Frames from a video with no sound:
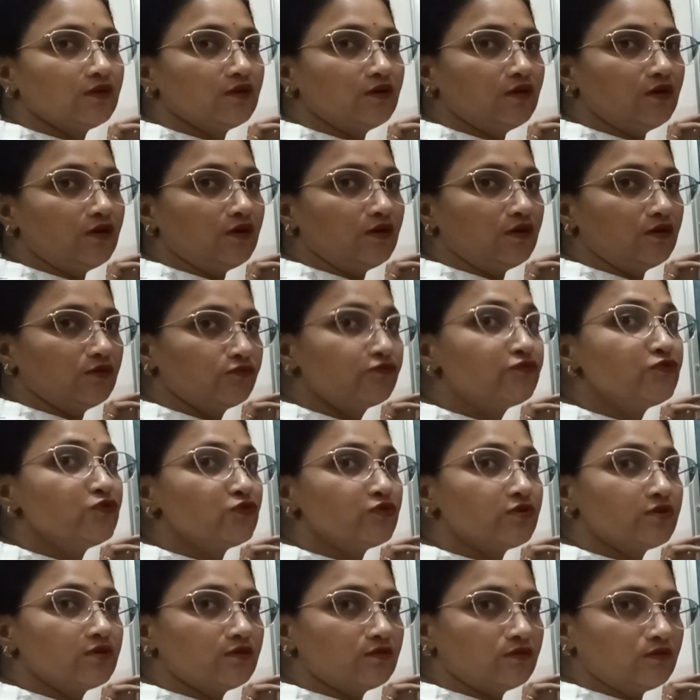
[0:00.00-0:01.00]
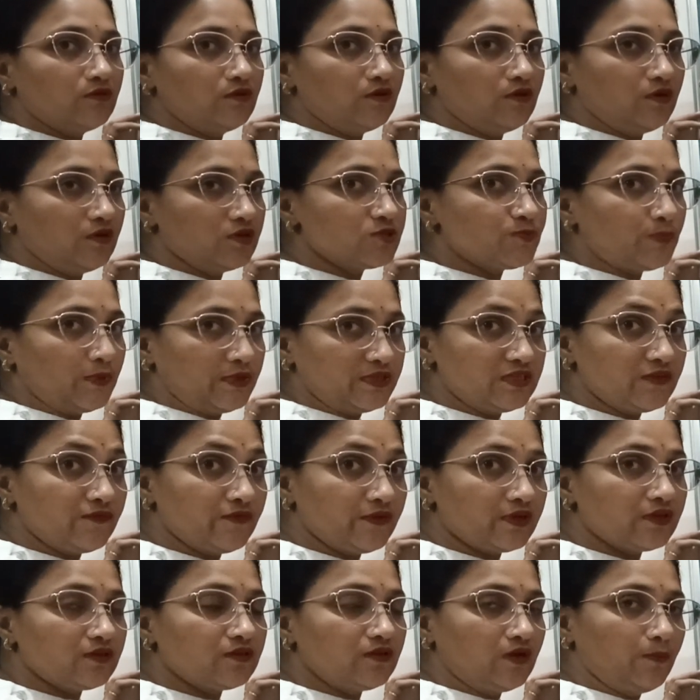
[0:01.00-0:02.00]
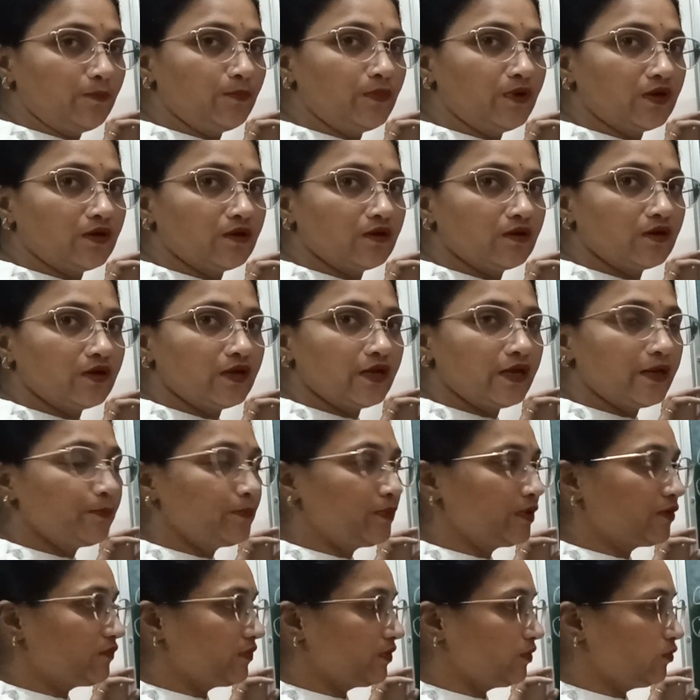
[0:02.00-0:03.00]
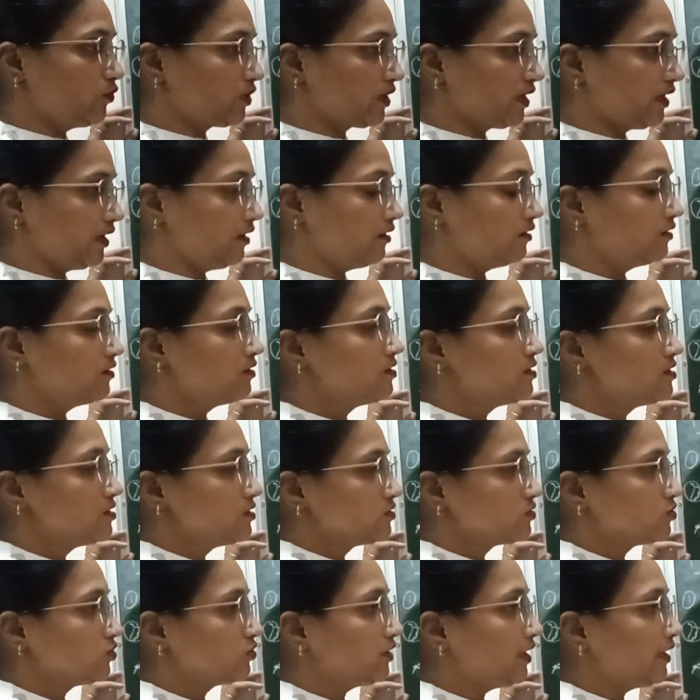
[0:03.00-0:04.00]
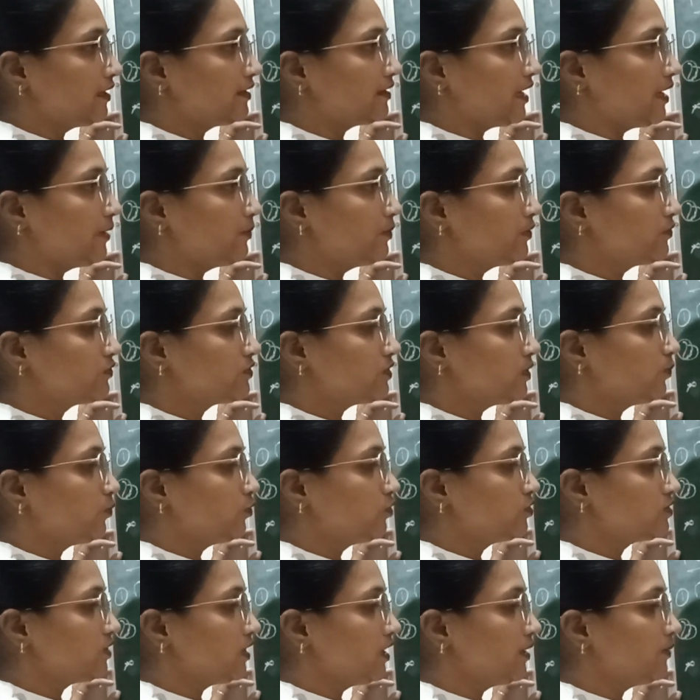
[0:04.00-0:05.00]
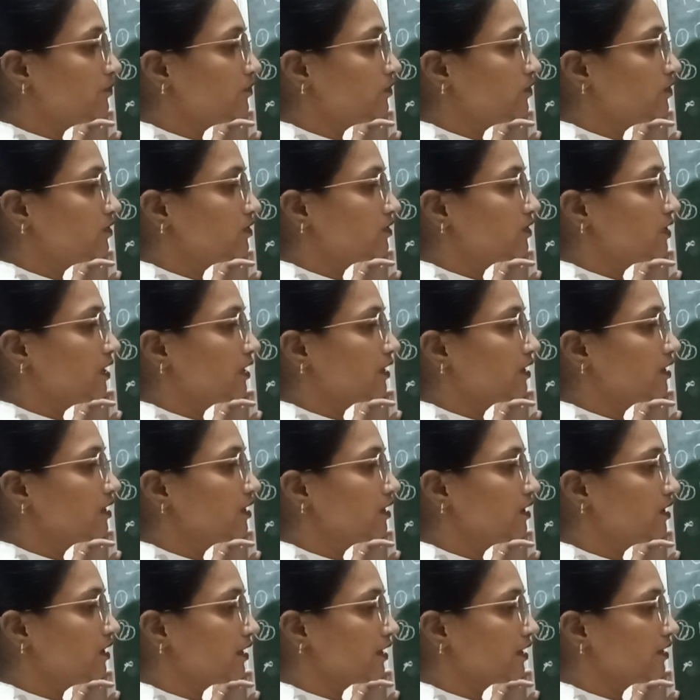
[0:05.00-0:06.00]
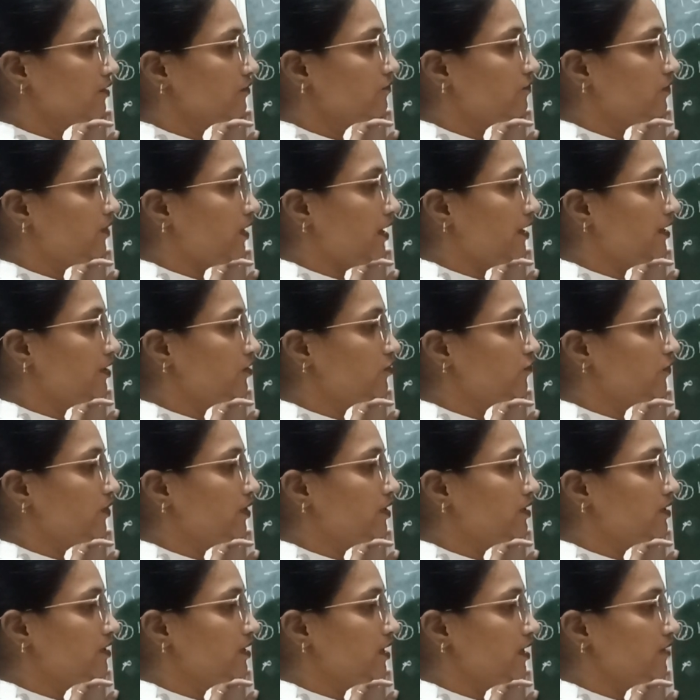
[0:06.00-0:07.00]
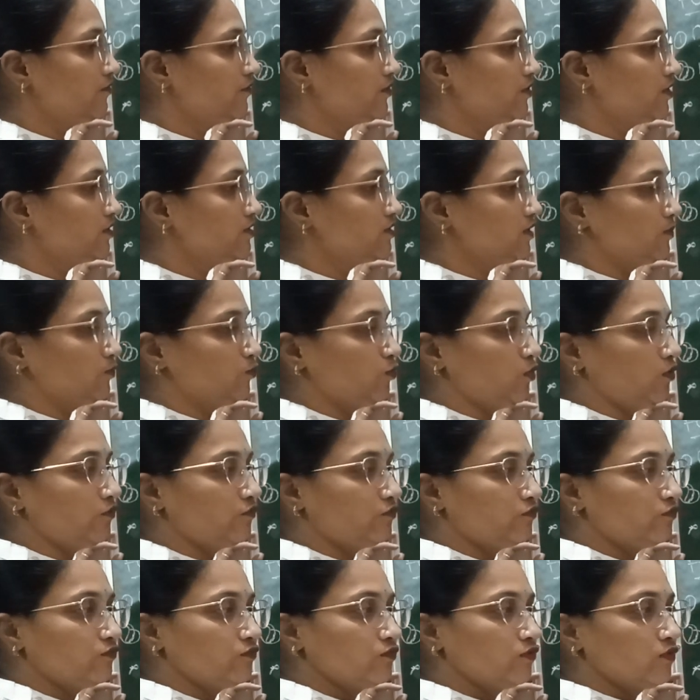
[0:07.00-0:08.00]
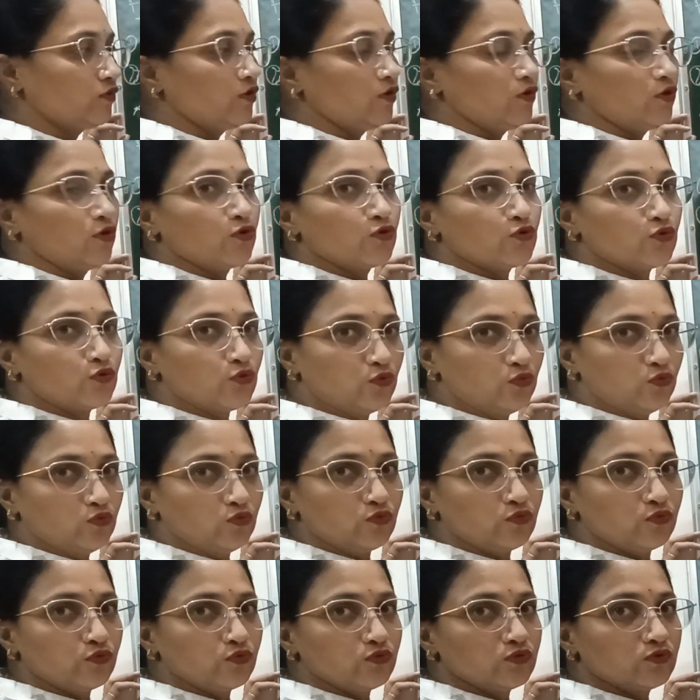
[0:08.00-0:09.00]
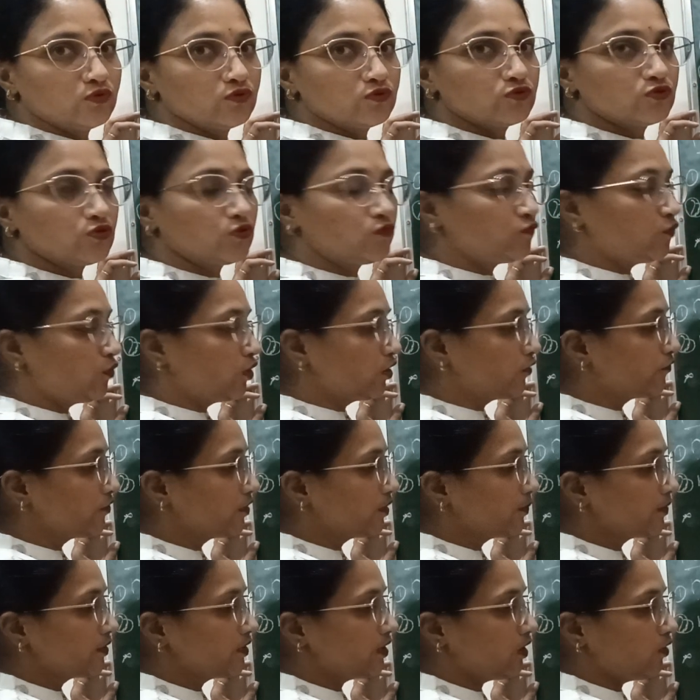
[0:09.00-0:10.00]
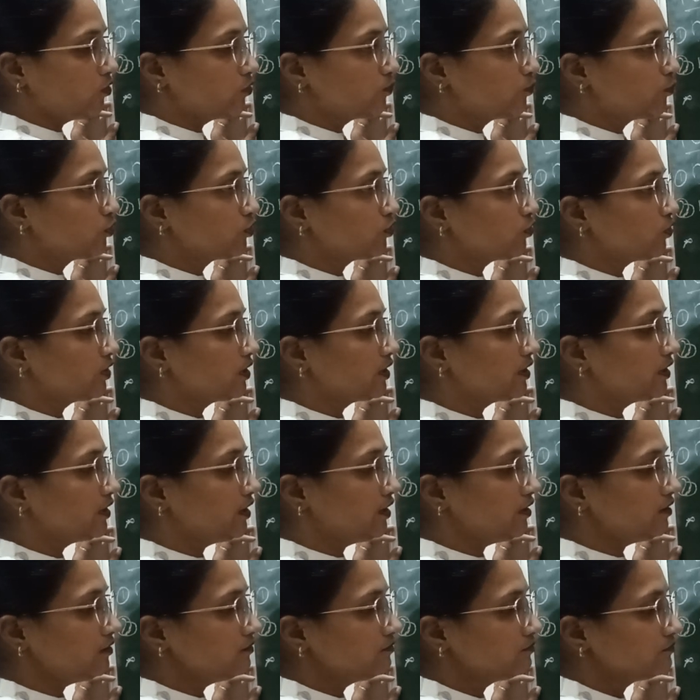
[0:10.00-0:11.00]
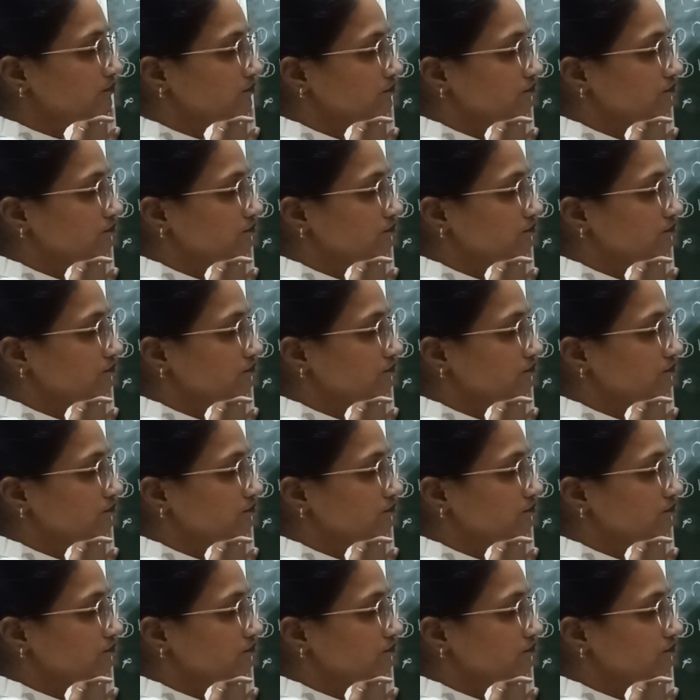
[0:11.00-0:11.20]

a specific number in between. Okay, so that time if suppose I am taking here again 5 20 and with the jump of 2, so what will be the output over here?